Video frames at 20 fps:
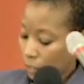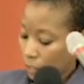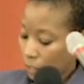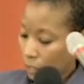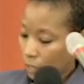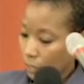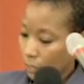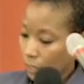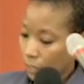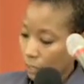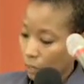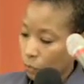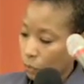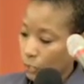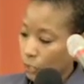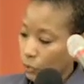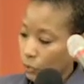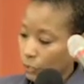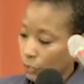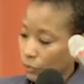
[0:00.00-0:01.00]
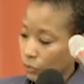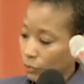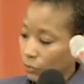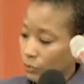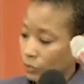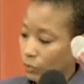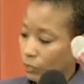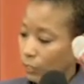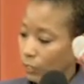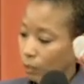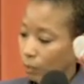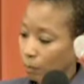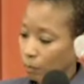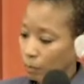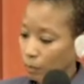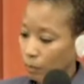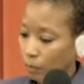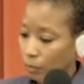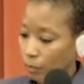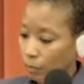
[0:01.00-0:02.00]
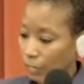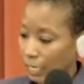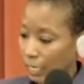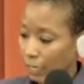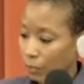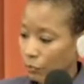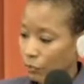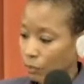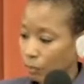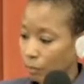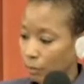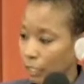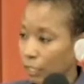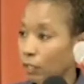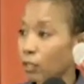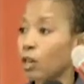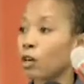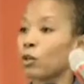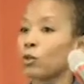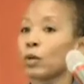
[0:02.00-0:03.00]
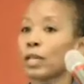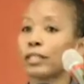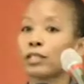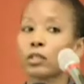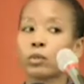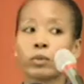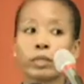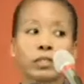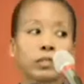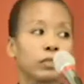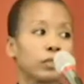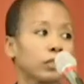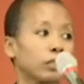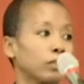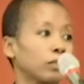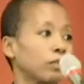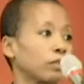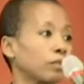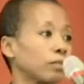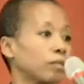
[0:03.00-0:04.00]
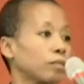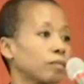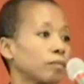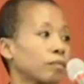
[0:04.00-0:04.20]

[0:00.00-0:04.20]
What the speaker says: Okay, we're going to skip now to any questions?